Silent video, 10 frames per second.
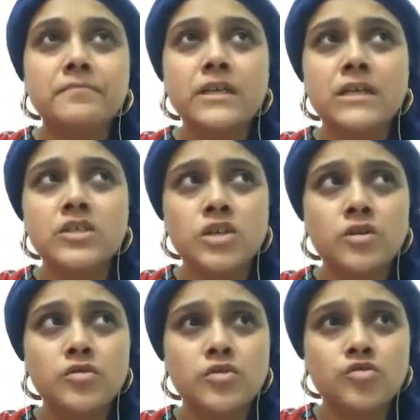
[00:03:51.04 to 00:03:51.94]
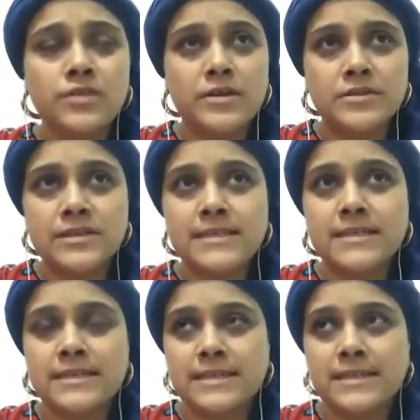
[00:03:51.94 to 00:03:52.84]
So
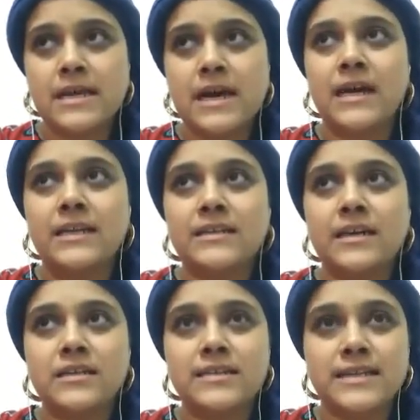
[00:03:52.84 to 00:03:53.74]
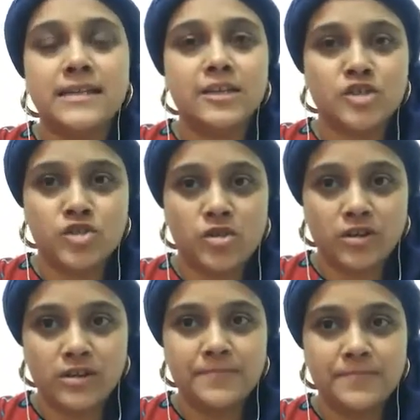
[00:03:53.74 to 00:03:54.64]
2016, I had done a TEDx talk.
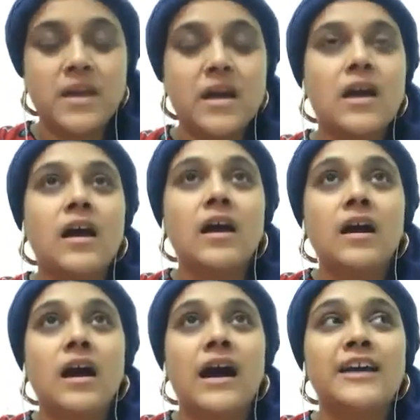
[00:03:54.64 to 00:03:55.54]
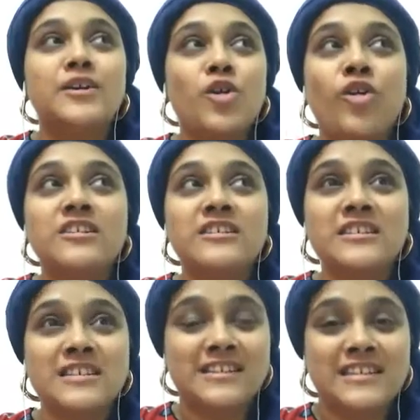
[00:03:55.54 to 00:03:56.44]
I called
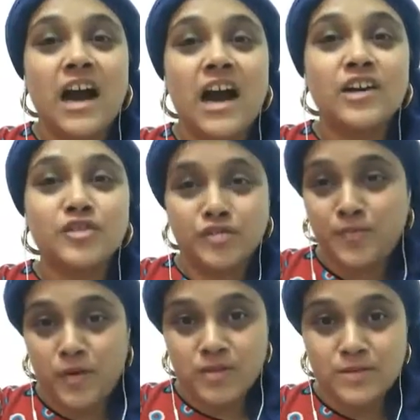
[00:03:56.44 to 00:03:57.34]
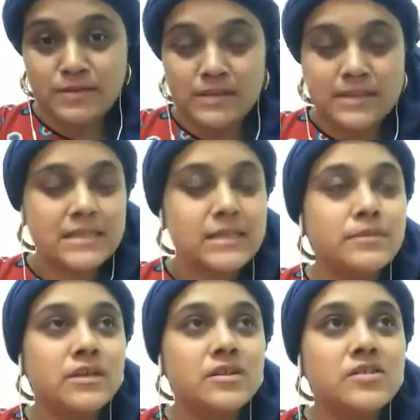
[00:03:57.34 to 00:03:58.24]
it The Art of Possibility
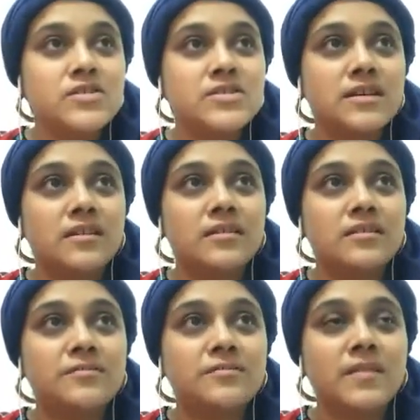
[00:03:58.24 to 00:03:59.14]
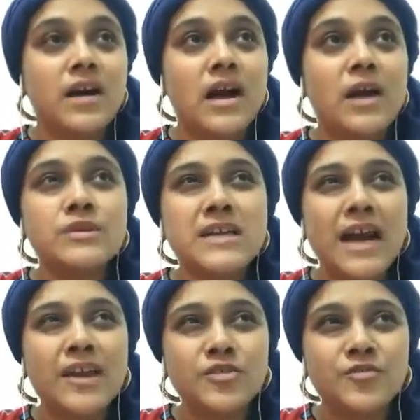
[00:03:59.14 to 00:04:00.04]
because I was
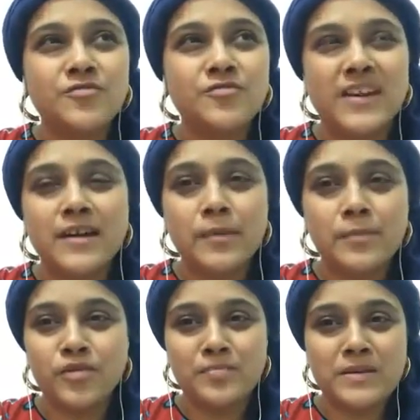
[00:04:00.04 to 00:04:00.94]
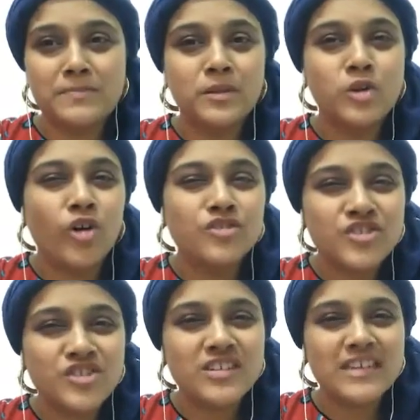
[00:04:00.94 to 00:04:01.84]
kind of fed up people
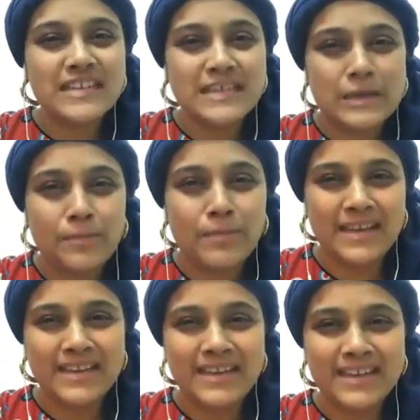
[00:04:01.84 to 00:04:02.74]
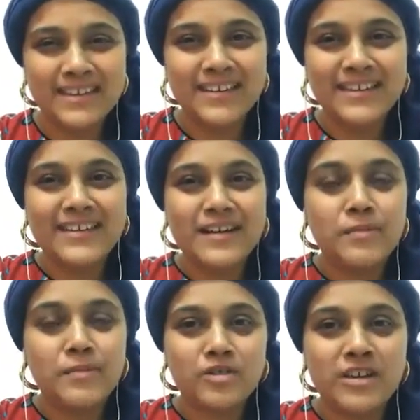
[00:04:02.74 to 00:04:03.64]
constantly complaining
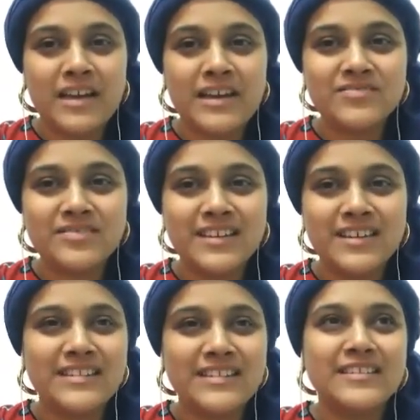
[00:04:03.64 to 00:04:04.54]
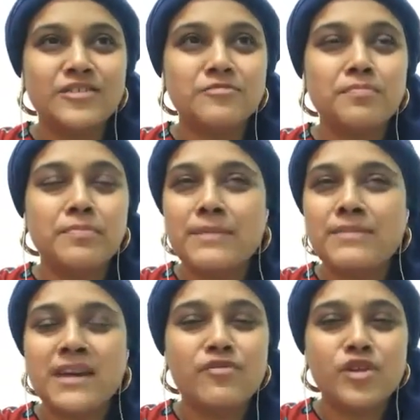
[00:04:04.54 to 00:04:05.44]
about life, and
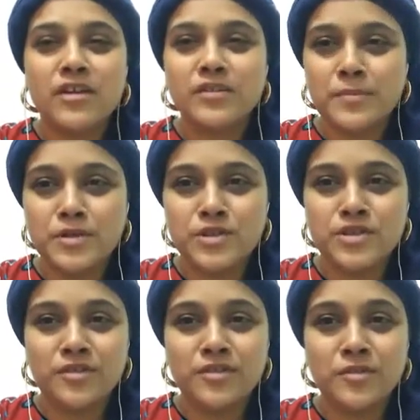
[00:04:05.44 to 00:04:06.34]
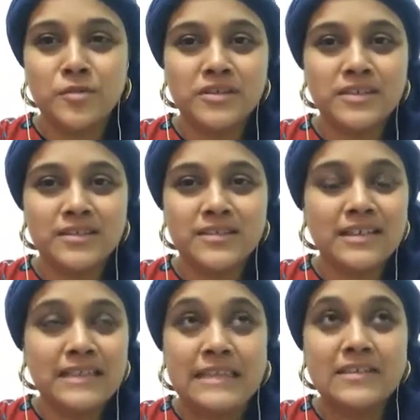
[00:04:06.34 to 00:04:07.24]
blaming every other person on the world,
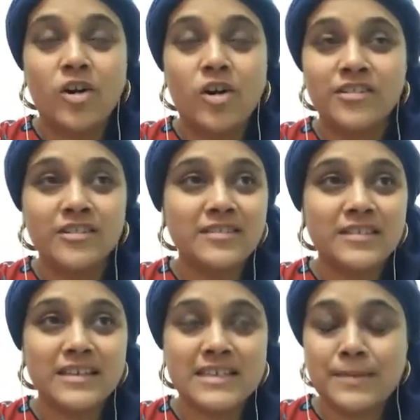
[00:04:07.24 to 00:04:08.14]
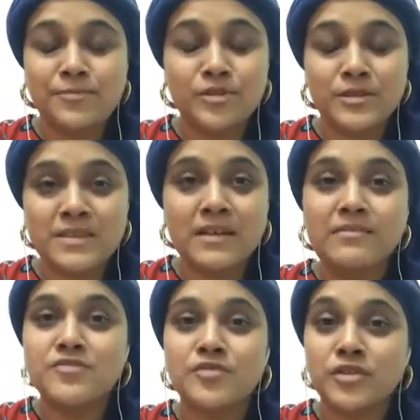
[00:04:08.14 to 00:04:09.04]
on earth, except for
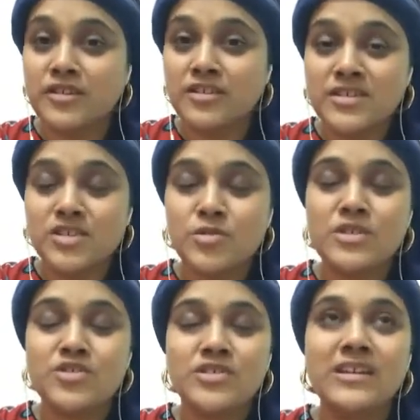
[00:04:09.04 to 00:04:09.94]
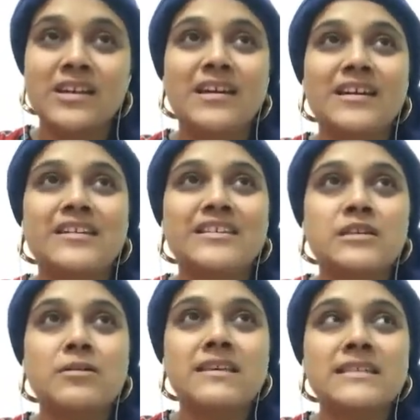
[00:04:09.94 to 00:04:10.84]
themselves, for their situation.
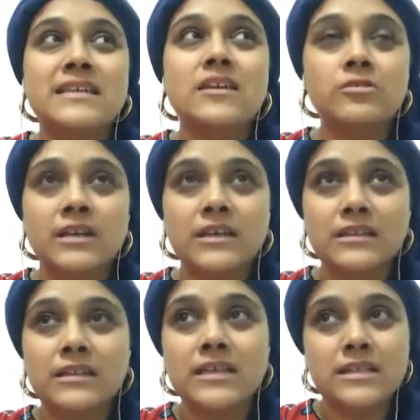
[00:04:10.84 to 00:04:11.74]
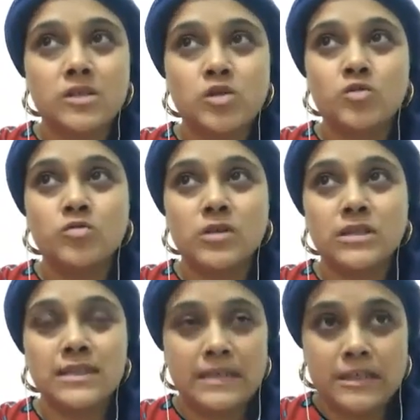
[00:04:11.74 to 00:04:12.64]
So I said, okay, let's do a
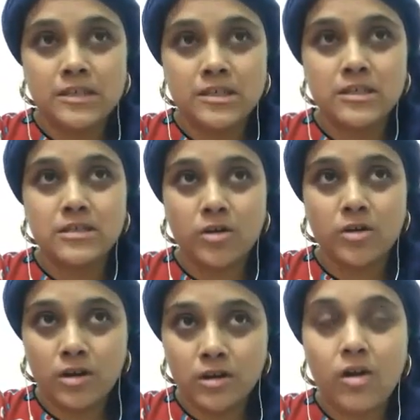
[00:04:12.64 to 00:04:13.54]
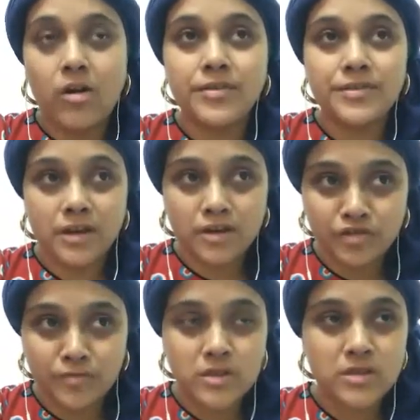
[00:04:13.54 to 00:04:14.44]
TEDx talk on the art
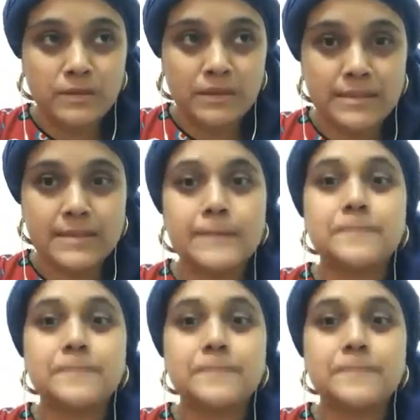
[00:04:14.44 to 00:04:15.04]
of possibility.